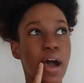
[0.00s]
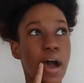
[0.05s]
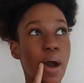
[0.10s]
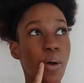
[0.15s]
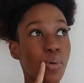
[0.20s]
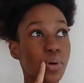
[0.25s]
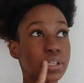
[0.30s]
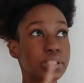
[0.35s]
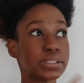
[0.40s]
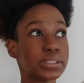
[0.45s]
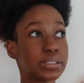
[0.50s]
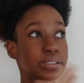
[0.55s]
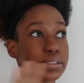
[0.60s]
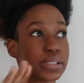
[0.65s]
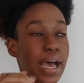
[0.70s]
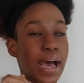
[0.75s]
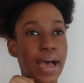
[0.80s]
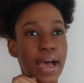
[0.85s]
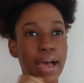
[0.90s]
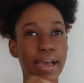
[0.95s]

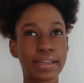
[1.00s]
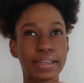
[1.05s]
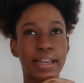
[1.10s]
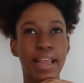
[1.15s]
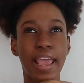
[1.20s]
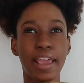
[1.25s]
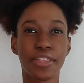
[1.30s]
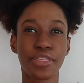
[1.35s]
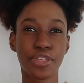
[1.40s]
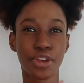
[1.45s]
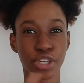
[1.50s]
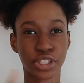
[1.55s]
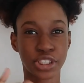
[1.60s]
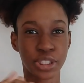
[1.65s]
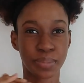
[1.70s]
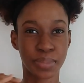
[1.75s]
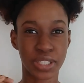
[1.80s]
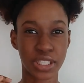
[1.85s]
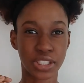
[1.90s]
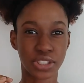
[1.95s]
I had like
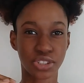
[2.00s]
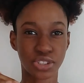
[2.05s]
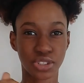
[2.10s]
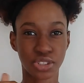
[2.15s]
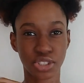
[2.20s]
30 minutes